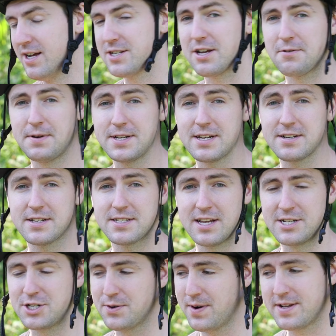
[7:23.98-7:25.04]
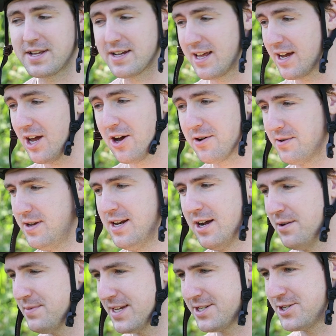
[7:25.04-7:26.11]
So I reached out to Suntour and they're like, oh, you
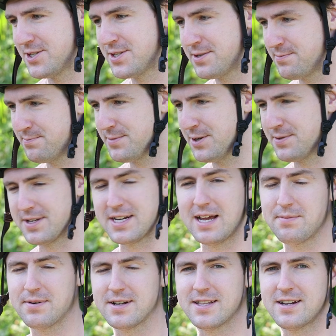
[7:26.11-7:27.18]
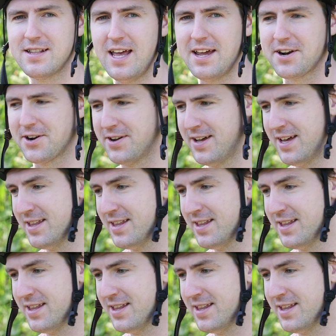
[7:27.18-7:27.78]
know, let's just tune the damper a little lighter.